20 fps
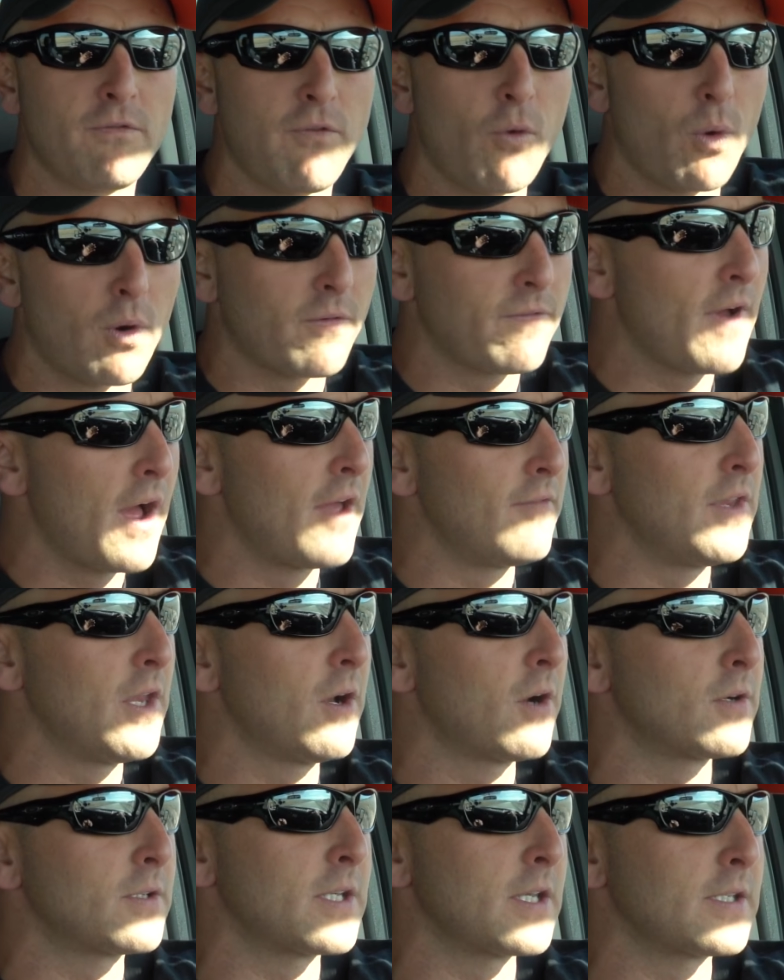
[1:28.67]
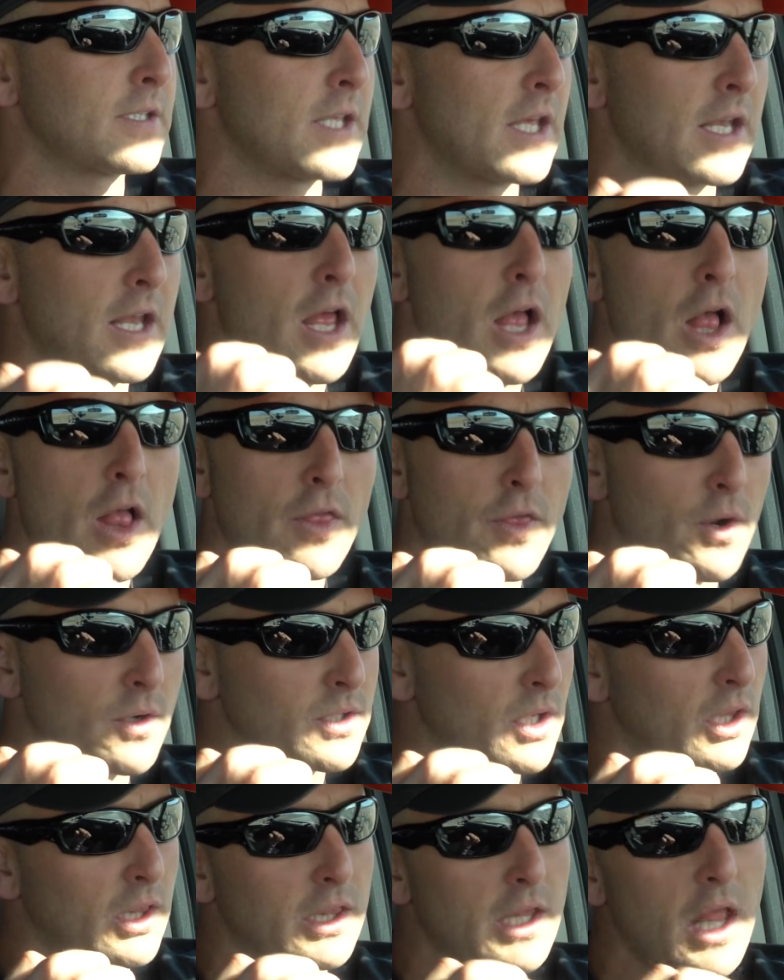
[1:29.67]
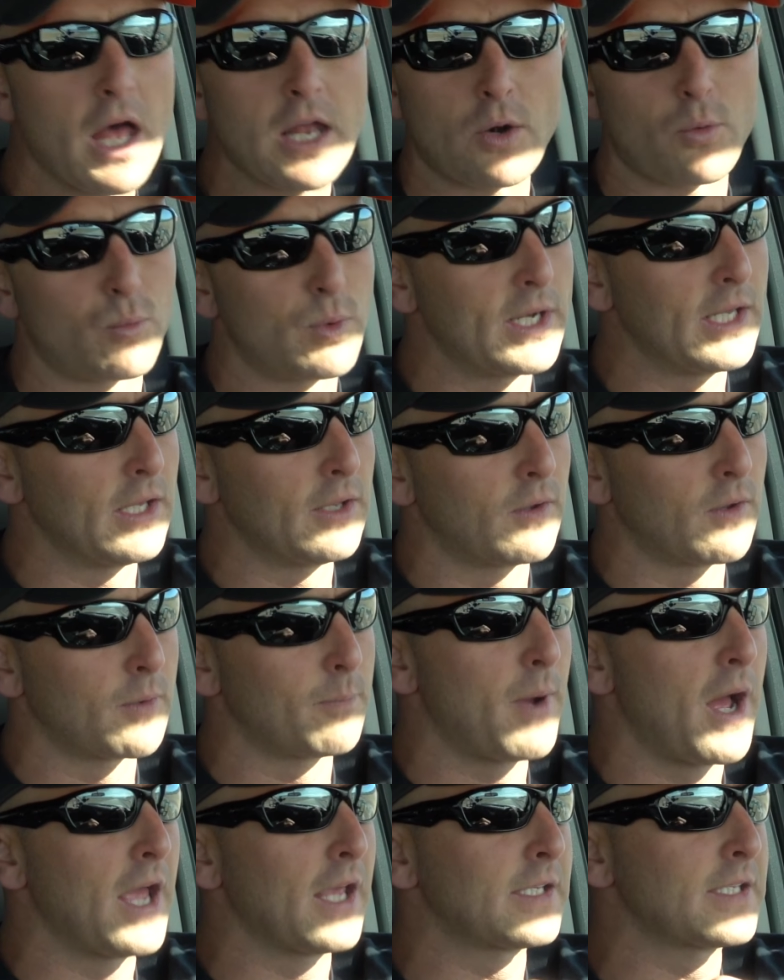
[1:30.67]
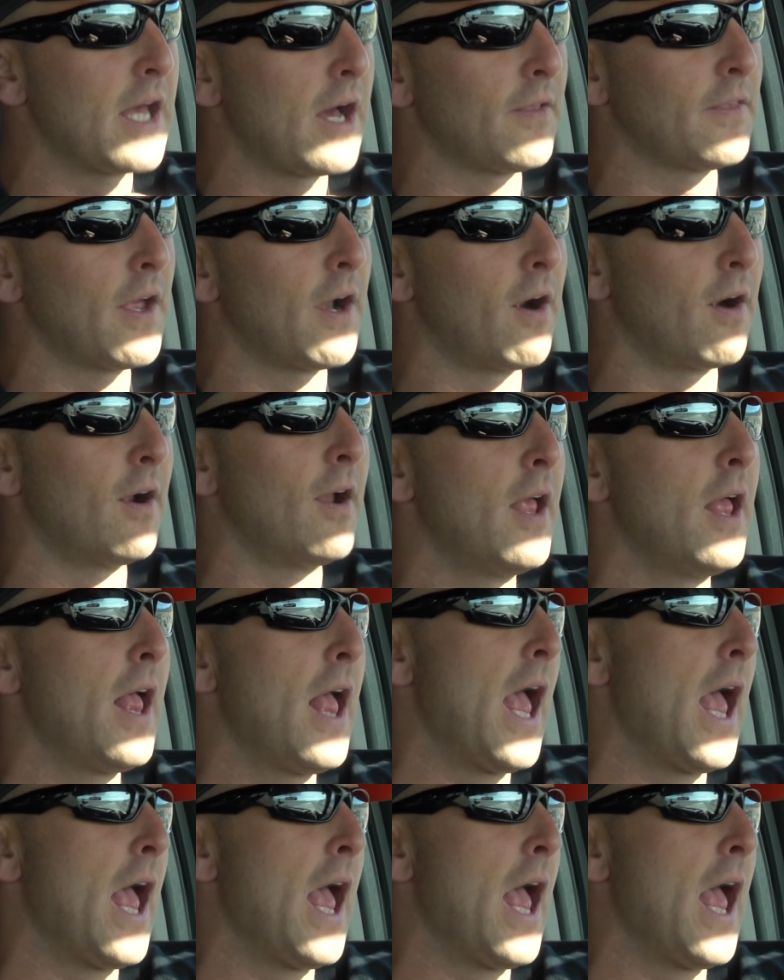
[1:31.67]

four or five years is that there's a lot of really good bikes out there.